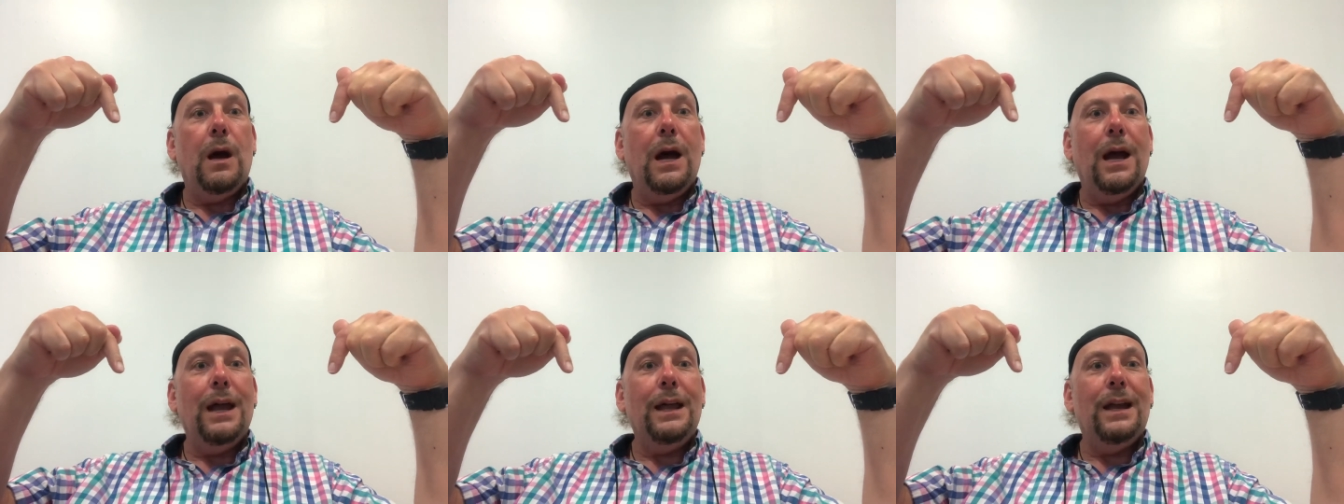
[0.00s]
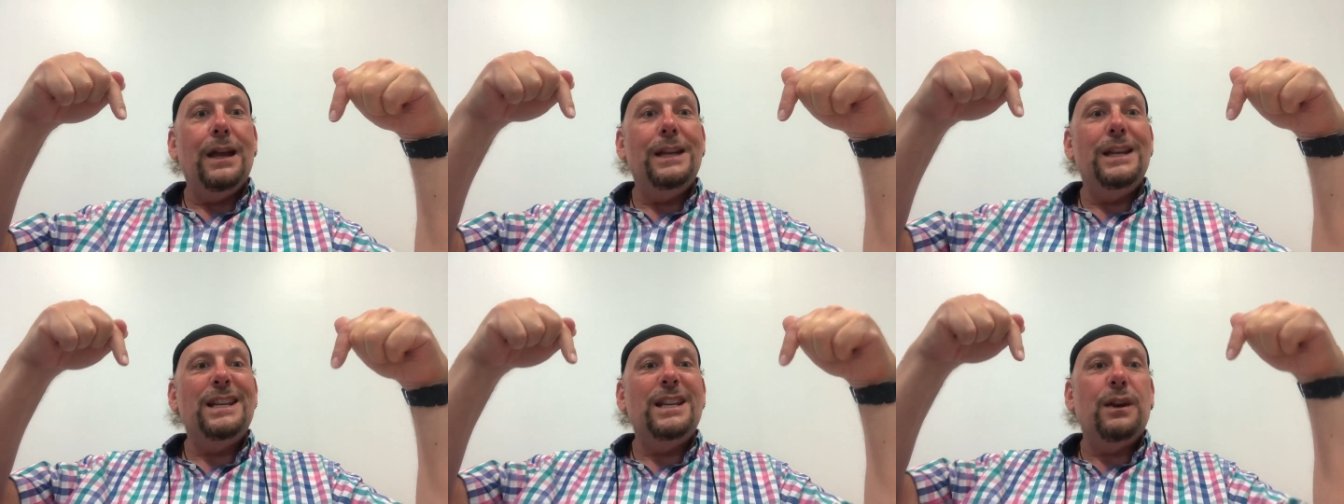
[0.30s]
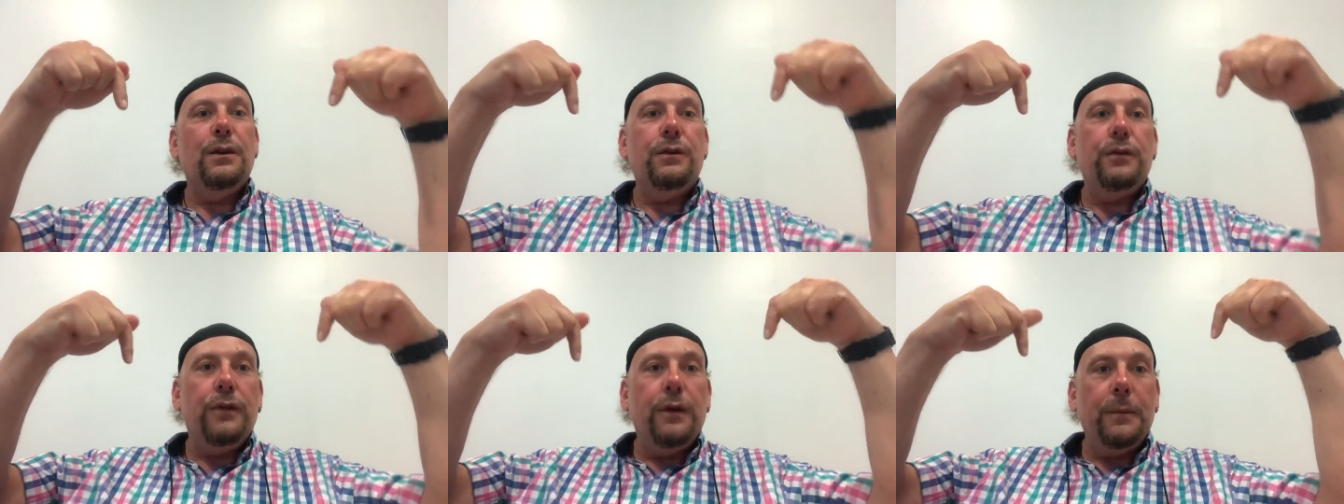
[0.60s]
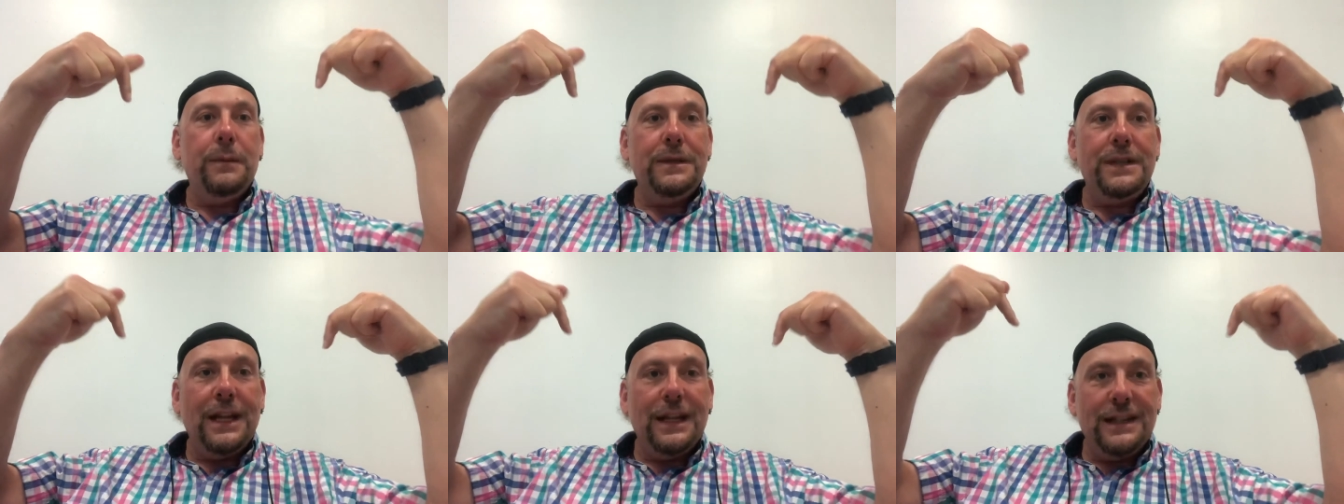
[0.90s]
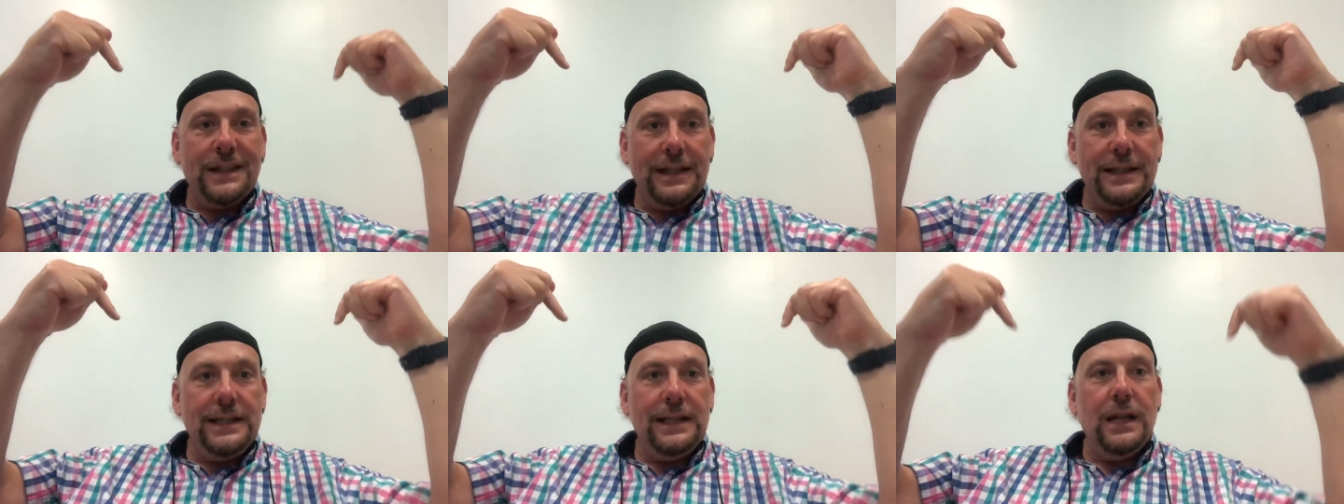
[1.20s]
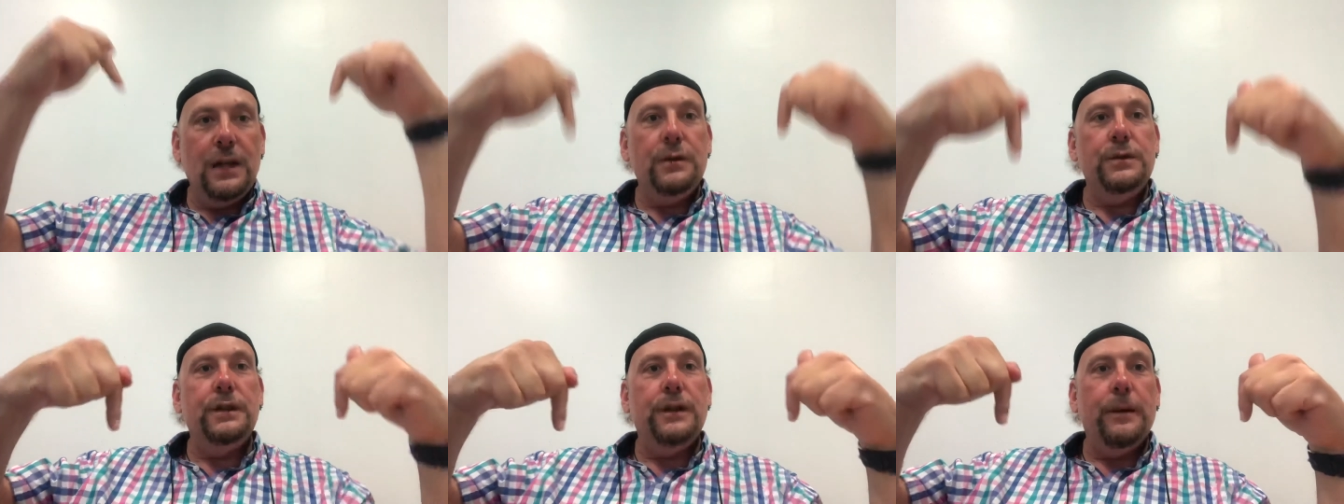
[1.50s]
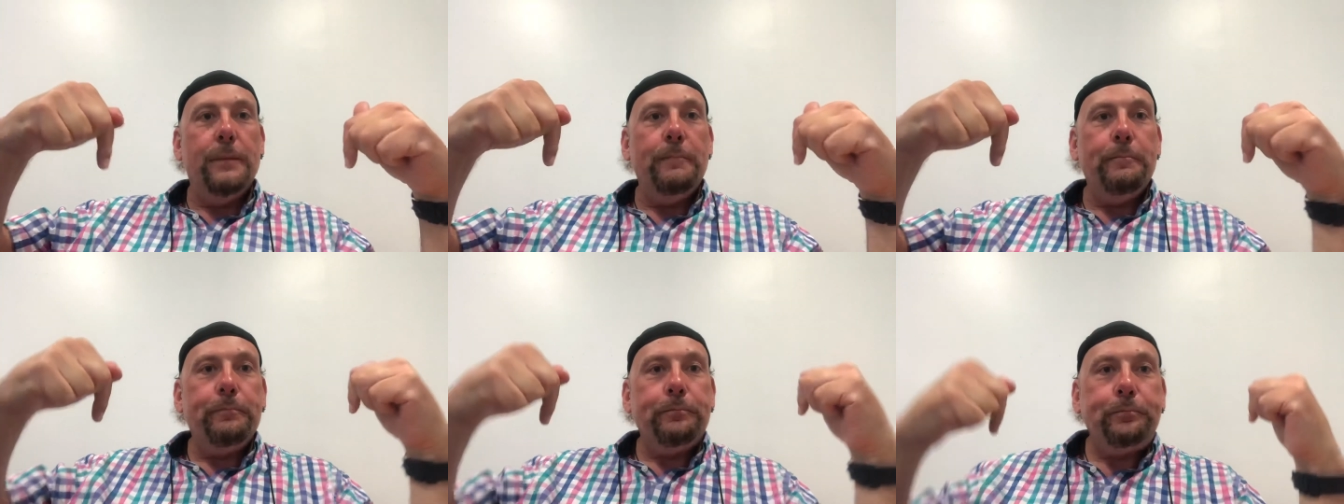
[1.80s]
I didn't go through them today because there's loads of
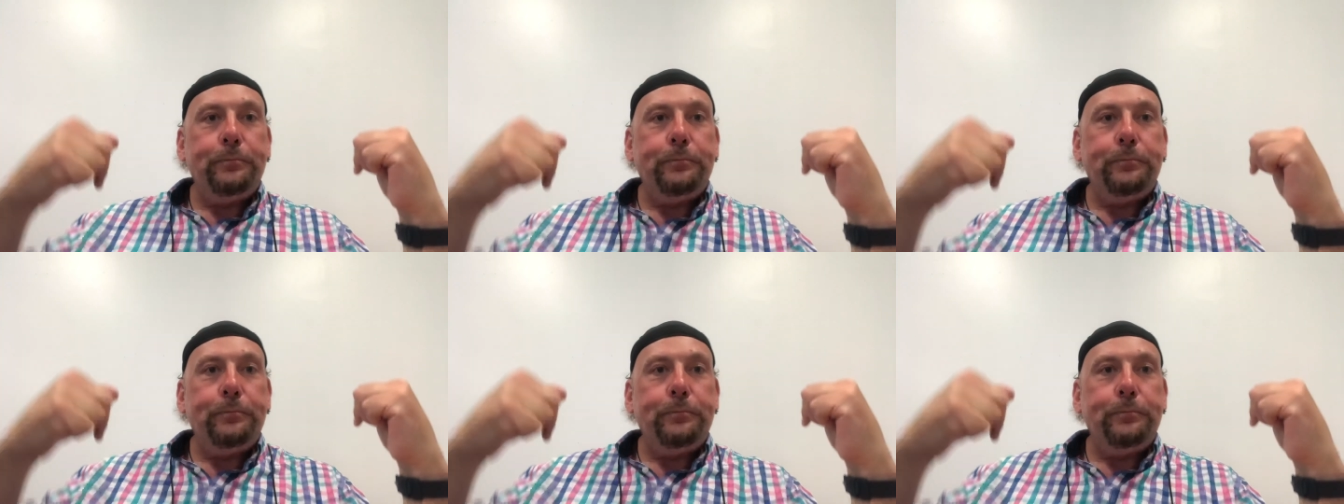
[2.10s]
them.